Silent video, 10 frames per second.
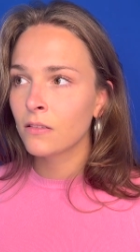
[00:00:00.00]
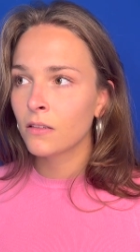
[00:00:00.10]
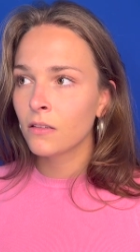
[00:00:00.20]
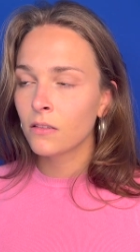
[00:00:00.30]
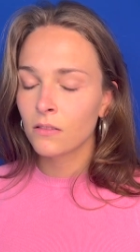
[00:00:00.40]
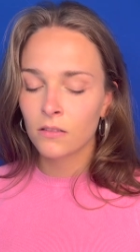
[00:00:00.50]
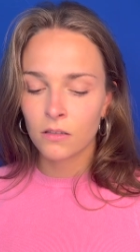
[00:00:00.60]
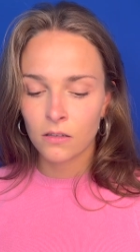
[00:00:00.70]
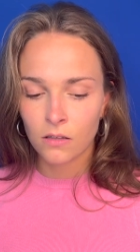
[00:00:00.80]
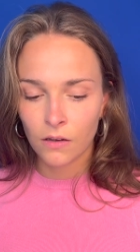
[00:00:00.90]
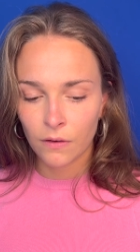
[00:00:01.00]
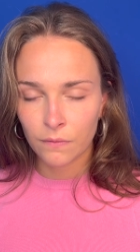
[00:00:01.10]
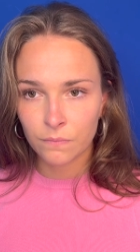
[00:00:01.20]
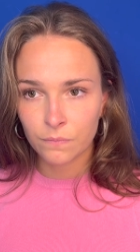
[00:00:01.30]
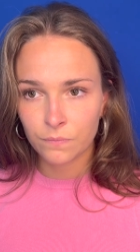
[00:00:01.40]
Did you say anything
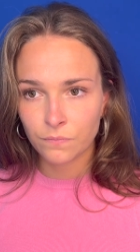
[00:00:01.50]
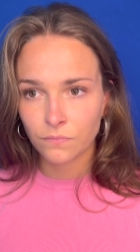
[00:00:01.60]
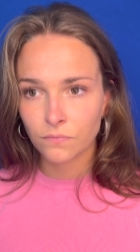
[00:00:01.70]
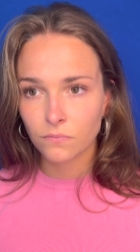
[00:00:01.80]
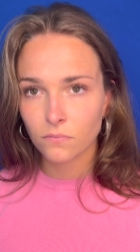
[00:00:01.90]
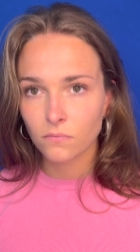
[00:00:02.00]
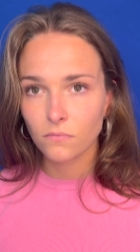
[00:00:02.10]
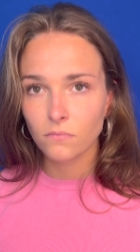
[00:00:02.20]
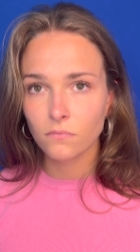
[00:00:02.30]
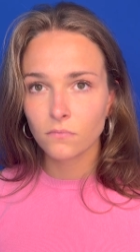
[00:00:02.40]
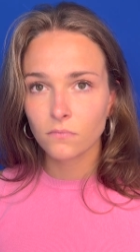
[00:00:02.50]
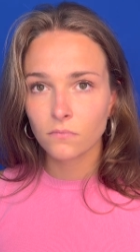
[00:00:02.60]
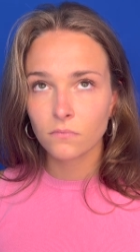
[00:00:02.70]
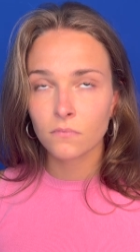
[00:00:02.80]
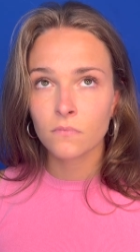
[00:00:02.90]
else? Anything
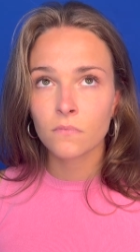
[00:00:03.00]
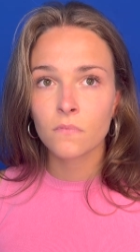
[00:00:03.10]
at all?